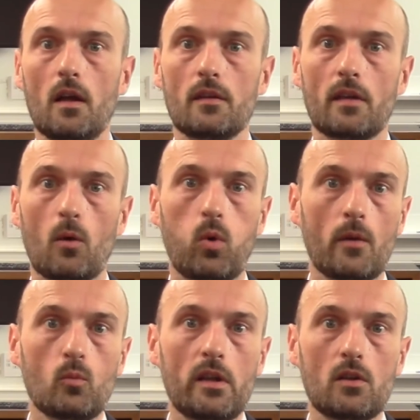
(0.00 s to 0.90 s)
Now,
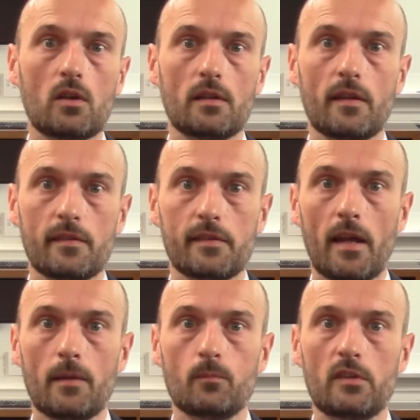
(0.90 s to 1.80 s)
when we look at the
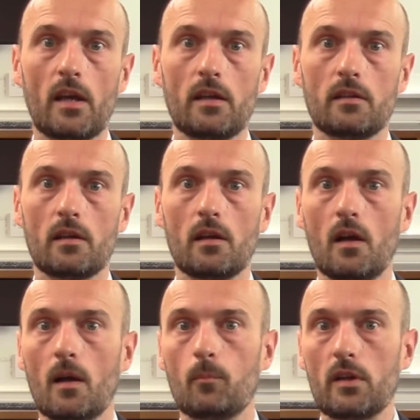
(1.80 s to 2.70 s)
same data,
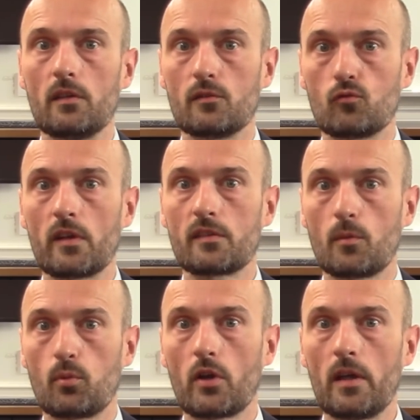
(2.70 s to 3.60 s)
but as
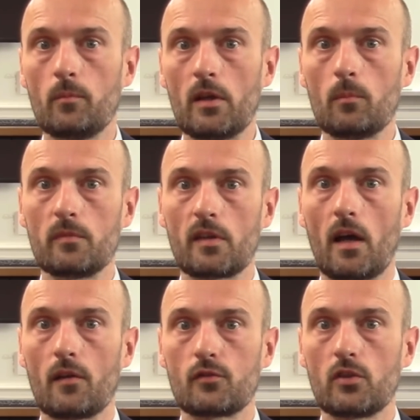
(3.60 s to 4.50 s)
risk premiums
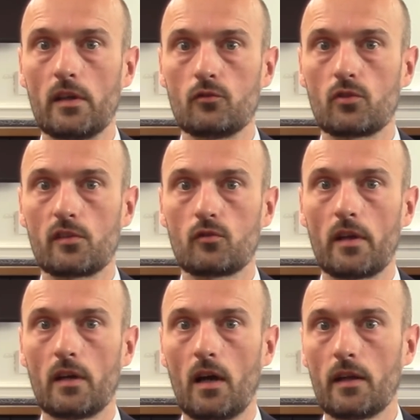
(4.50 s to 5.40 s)
after interest
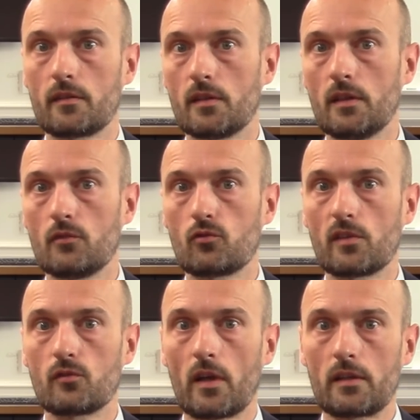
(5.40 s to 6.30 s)
rate hikes and
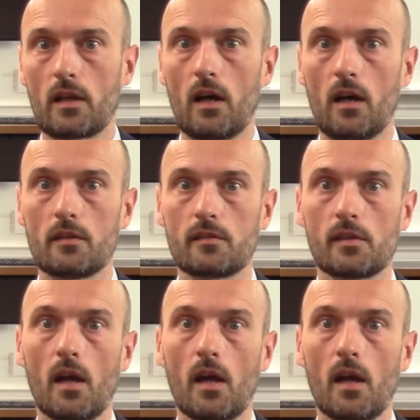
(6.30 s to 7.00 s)
interest rate cuts,